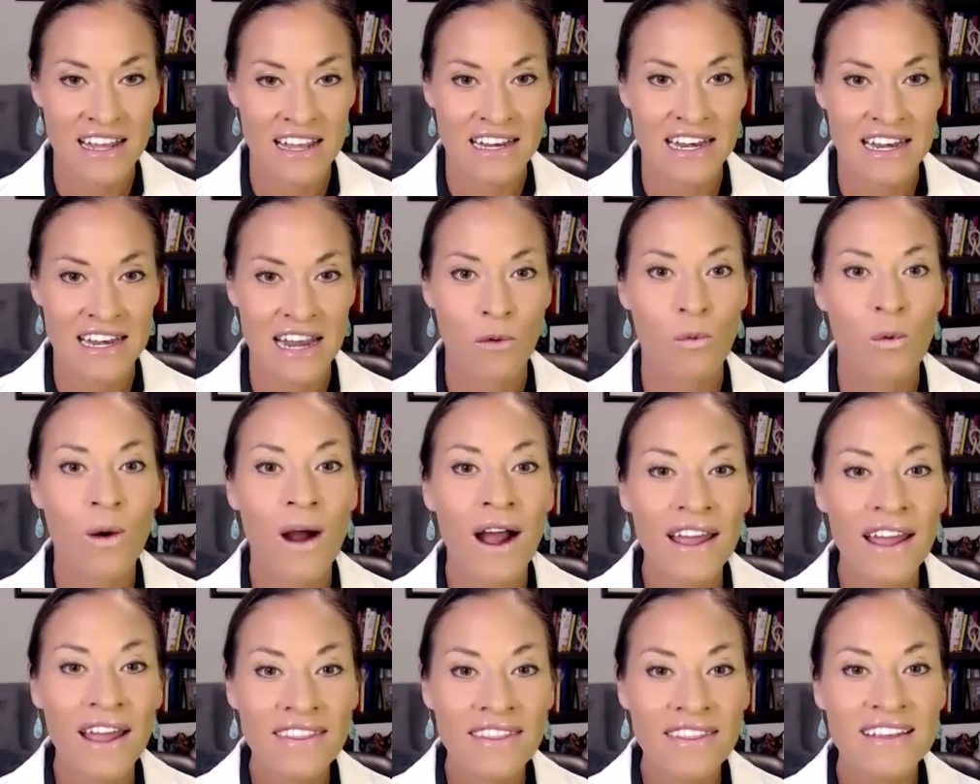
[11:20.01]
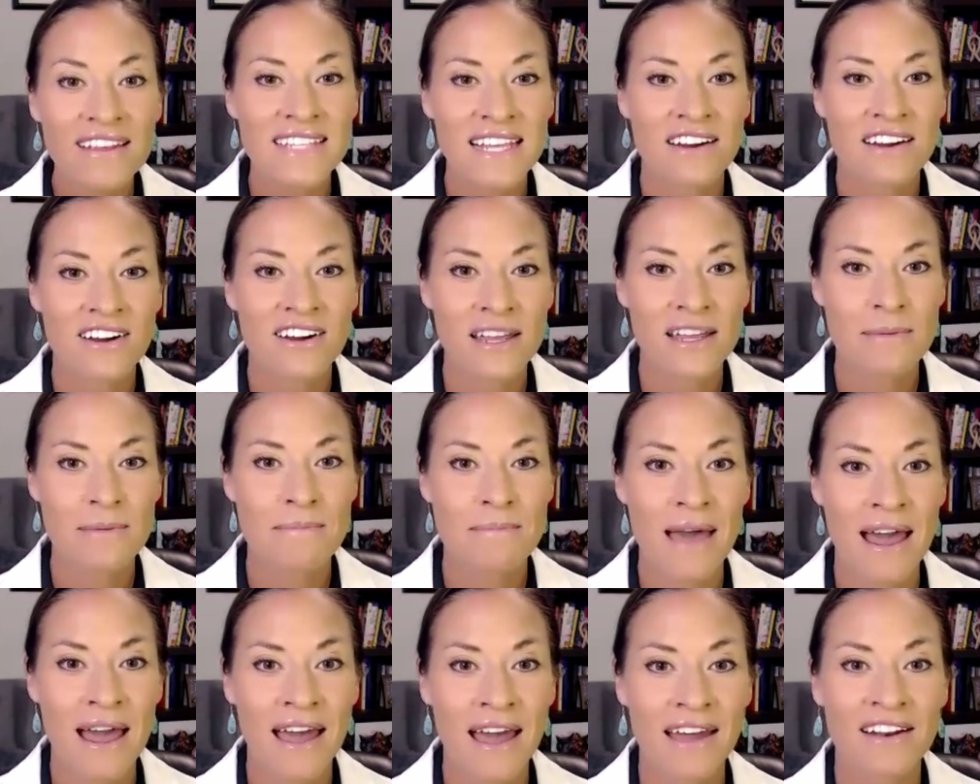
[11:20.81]
Now, why this area
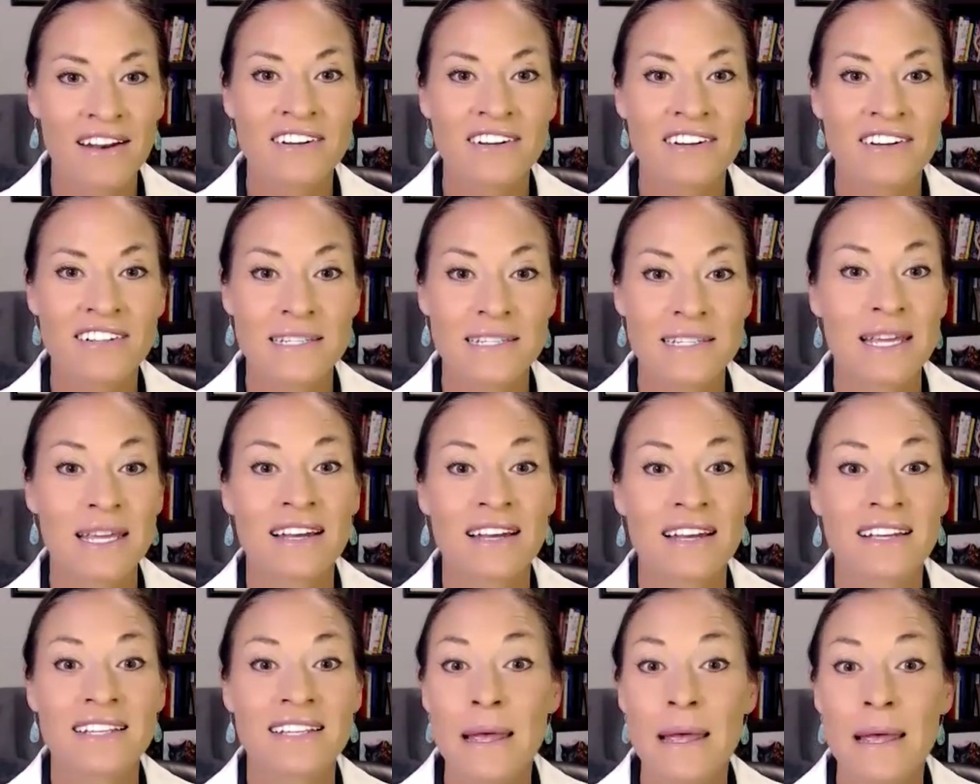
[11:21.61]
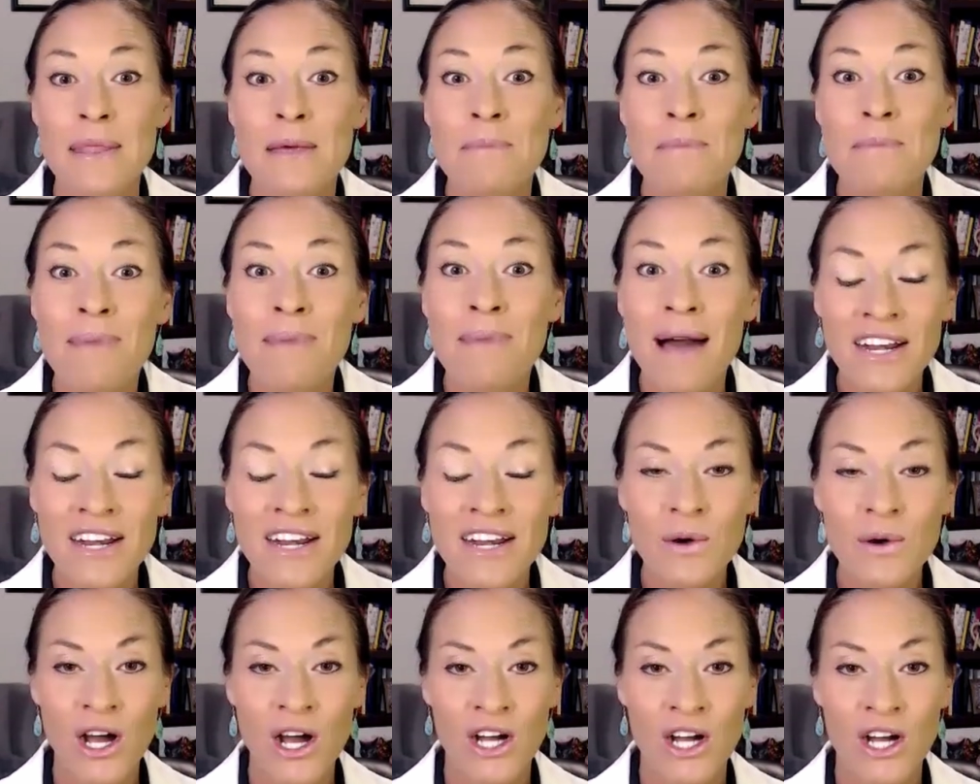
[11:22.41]
matters is because the
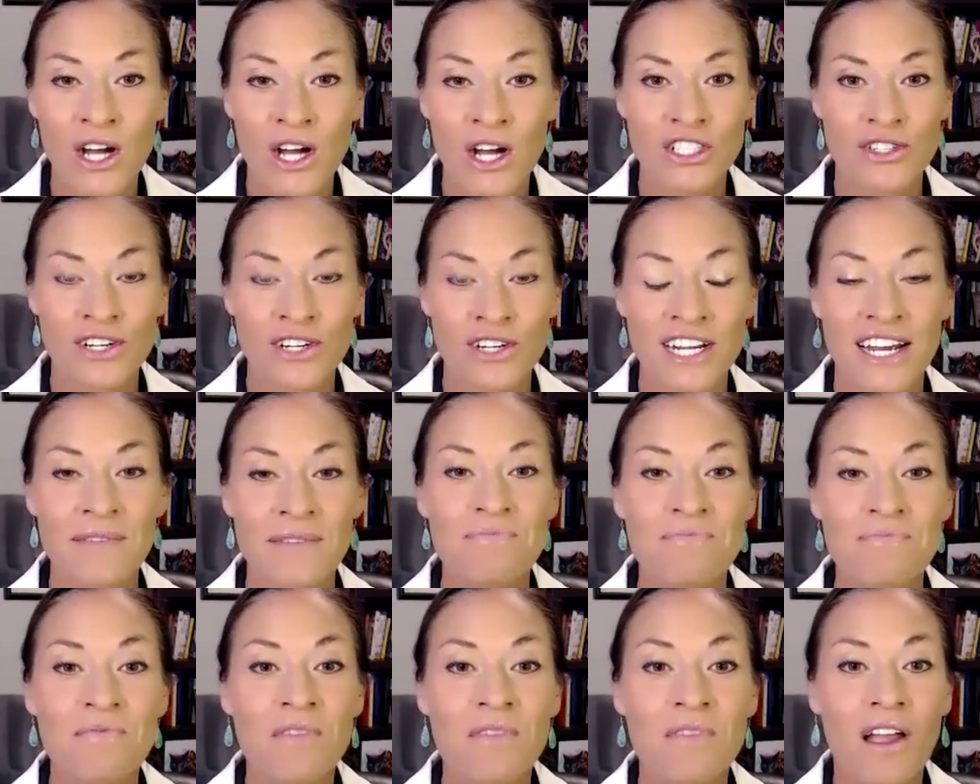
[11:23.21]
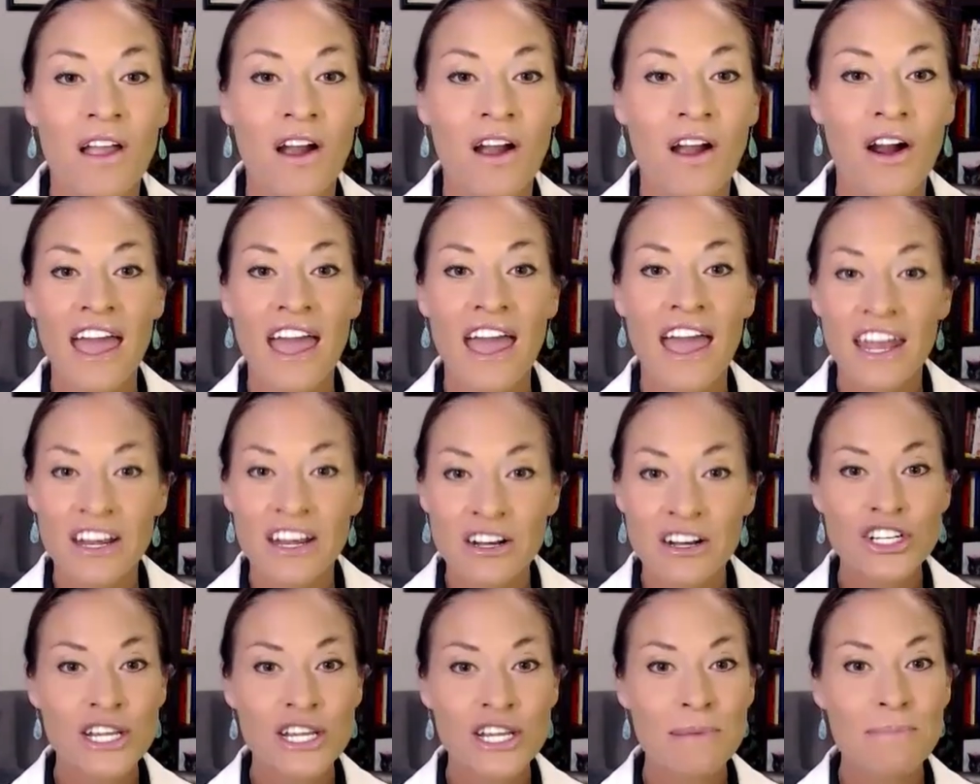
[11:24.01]
mitochondria are the
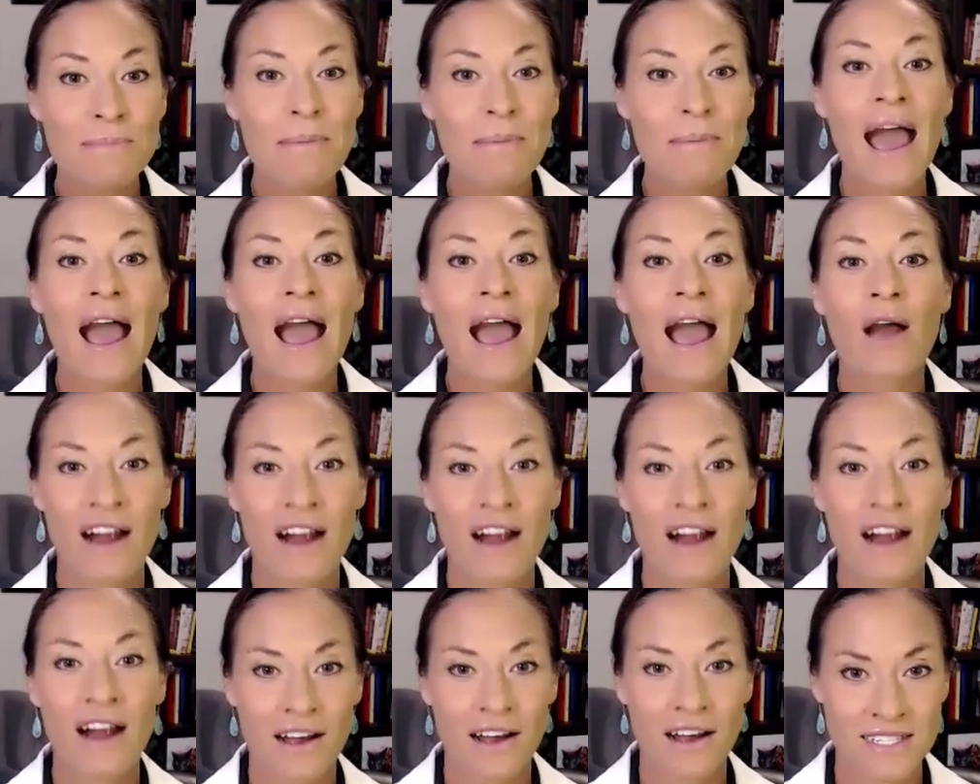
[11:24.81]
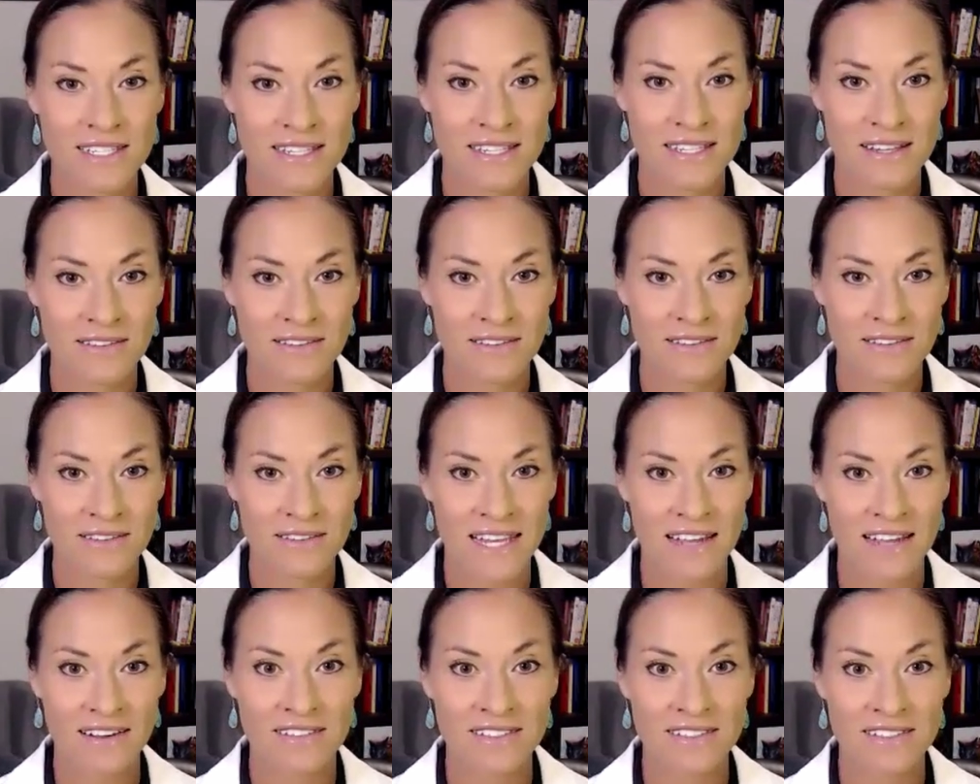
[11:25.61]
energy powerhouses of
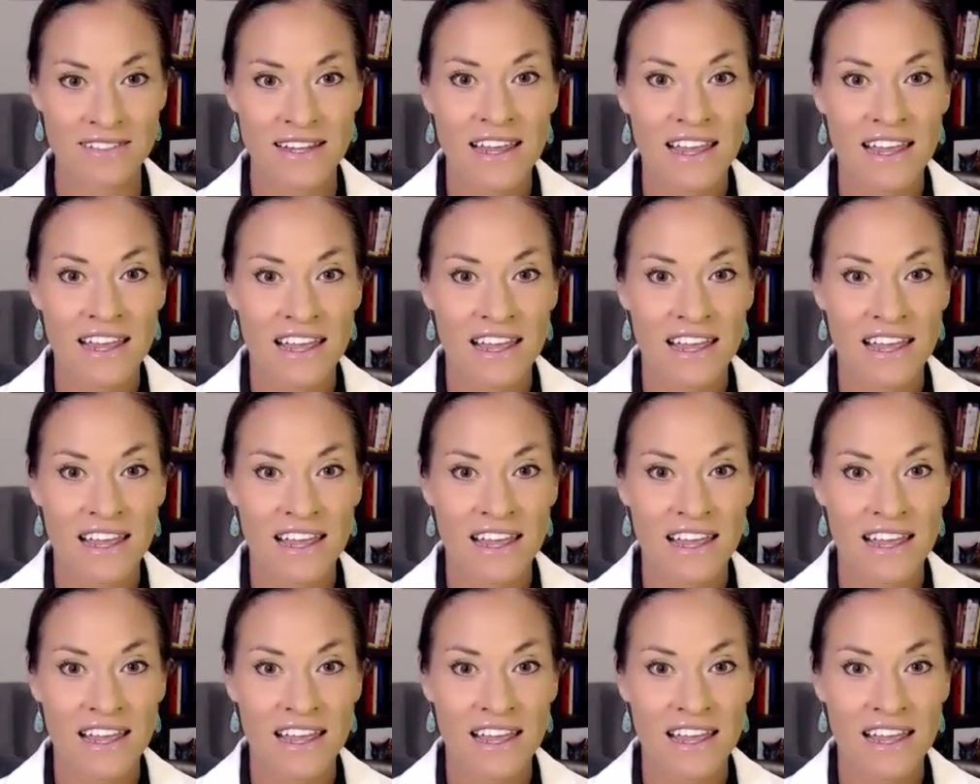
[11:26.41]
cells,